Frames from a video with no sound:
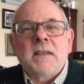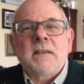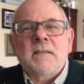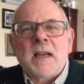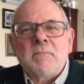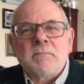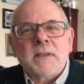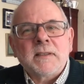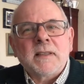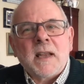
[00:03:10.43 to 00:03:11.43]
The ram
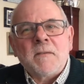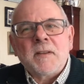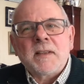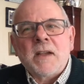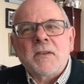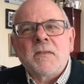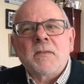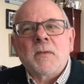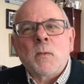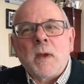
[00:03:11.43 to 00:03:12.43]
butted everything out of
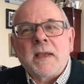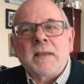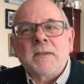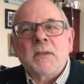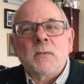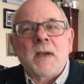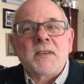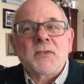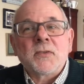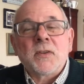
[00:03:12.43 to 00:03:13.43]
the way to the
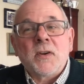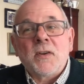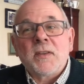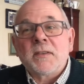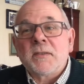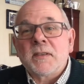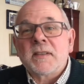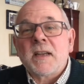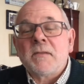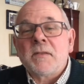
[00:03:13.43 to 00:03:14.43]
west, to the north, and to the
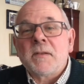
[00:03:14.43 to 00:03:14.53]
south.